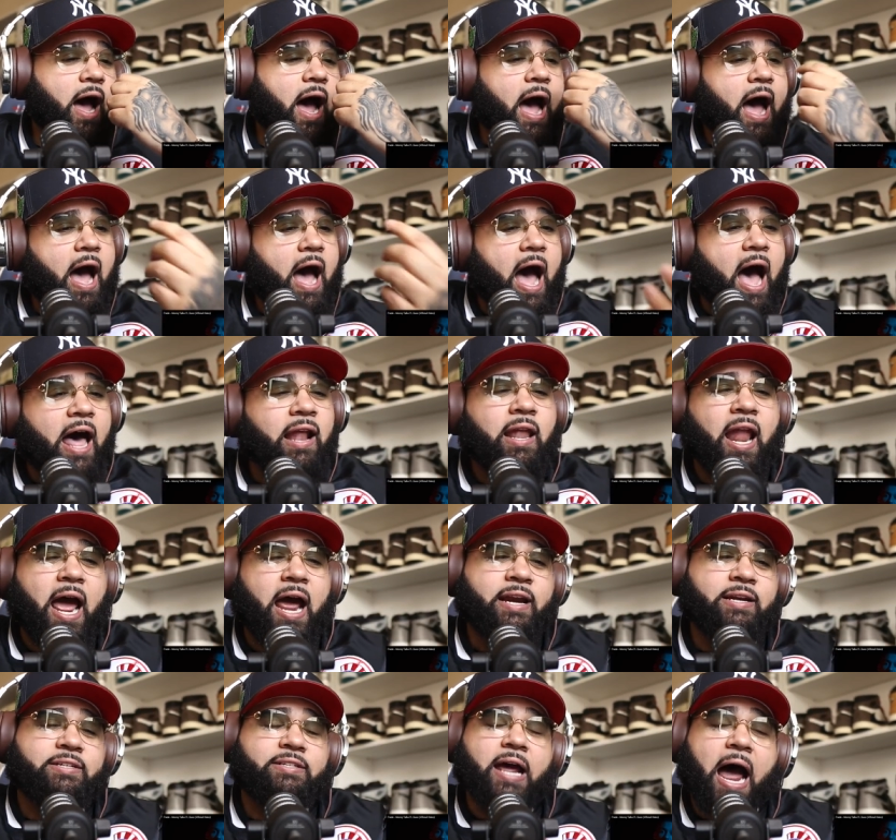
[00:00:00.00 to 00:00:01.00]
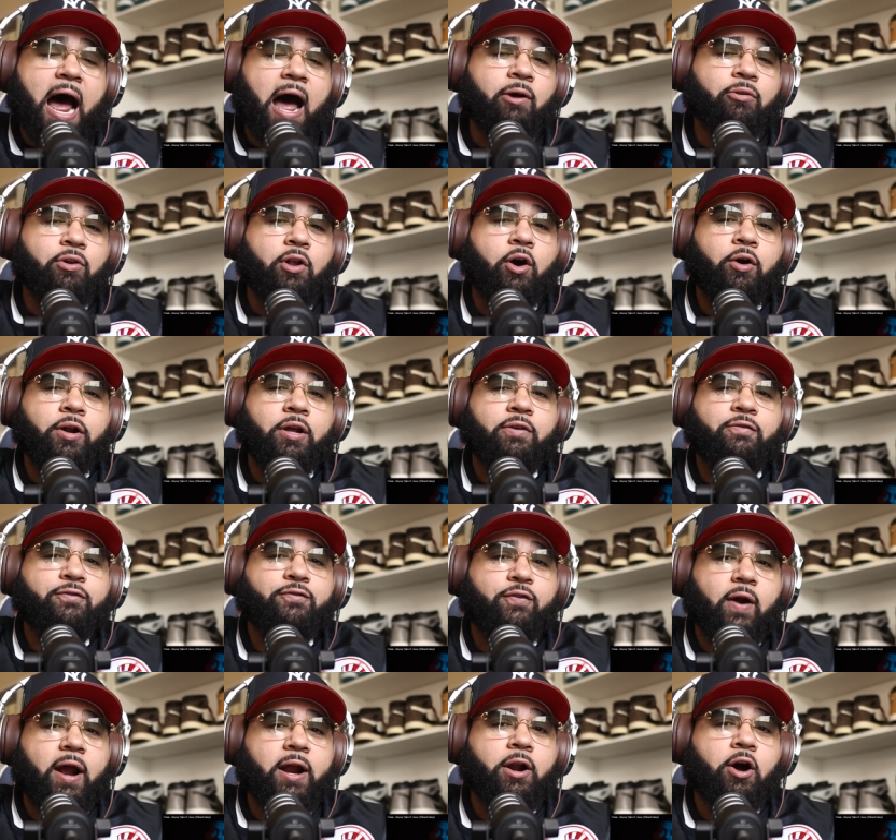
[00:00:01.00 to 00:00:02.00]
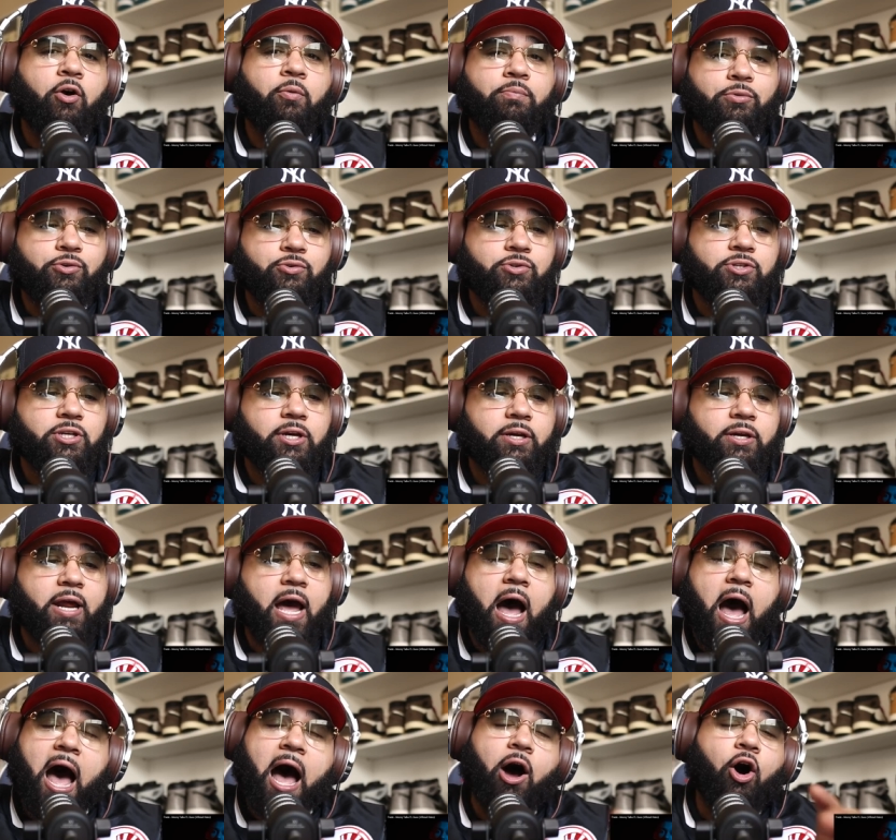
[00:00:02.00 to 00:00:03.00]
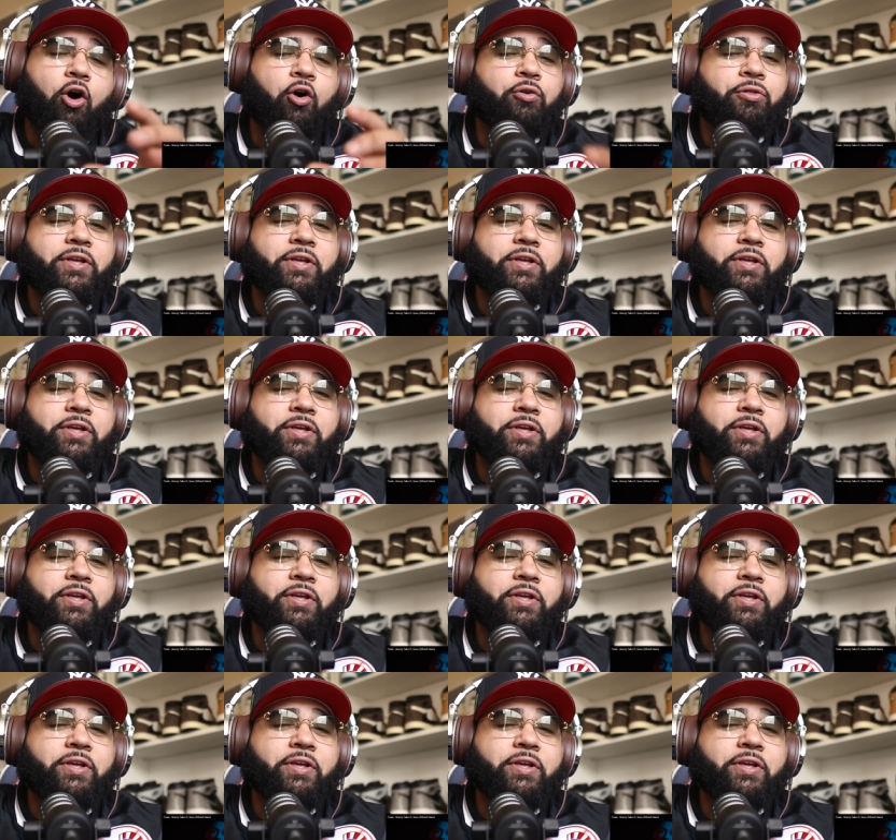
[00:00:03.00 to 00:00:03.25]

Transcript: I like downloaded Fredo music. Now I only